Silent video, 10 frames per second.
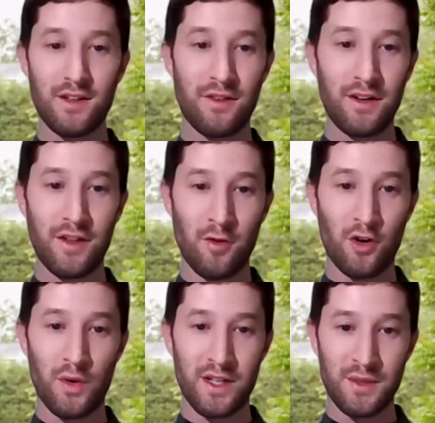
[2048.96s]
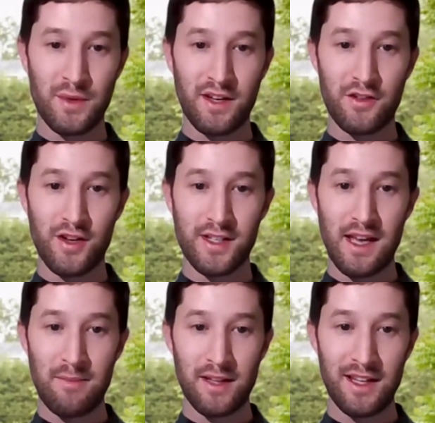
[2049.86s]
So if there are more questions, we can
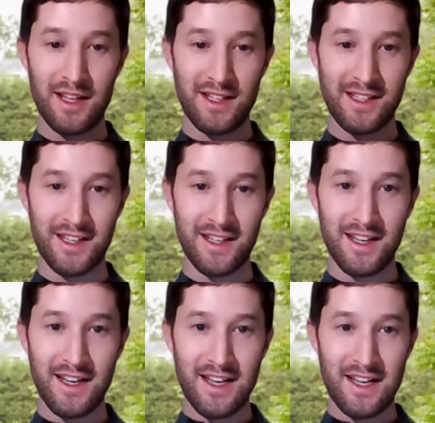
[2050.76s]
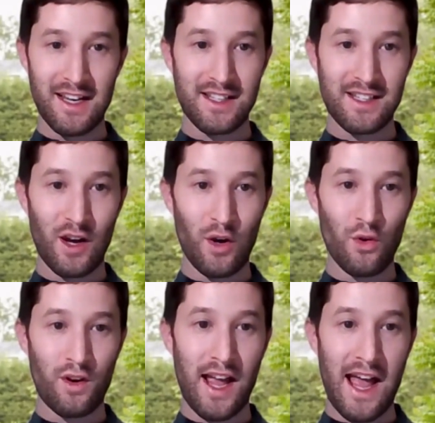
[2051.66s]
address that. But let's
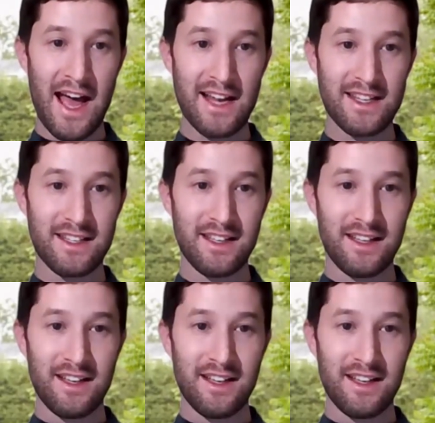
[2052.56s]
look at